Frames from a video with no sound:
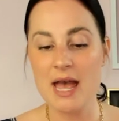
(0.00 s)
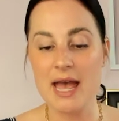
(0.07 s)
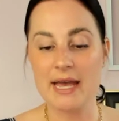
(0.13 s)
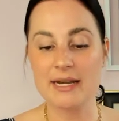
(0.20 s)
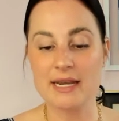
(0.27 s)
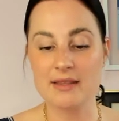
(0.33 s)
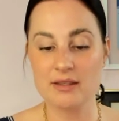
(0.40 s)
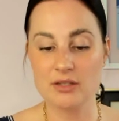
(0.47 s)

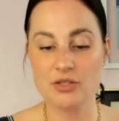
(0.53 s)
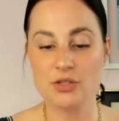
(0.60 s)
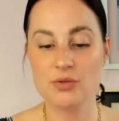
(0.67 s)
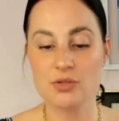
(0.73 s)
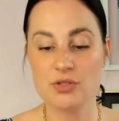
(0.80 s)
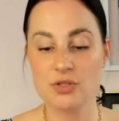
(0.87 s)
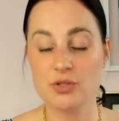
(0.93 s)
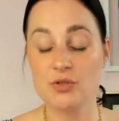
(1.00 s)
And I think
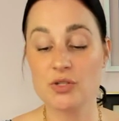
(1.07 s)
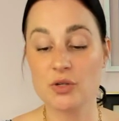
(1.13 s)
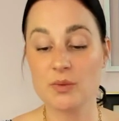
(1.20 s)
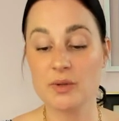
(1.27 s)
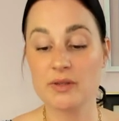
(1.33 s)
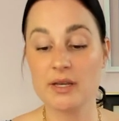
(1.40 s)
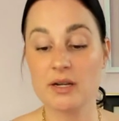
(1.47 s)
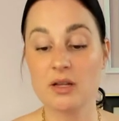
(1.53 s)
you took
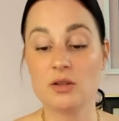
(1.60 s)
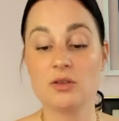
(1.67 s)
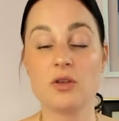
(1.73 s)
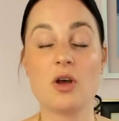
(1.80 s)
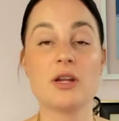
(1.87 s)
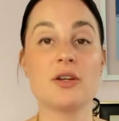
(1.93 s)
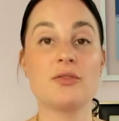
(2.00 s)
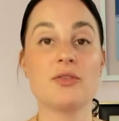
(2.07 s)
with that a
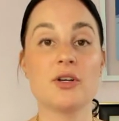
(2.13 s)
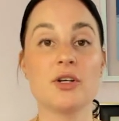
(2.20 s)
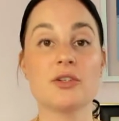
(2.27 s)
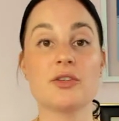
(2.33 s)
lot of hurt.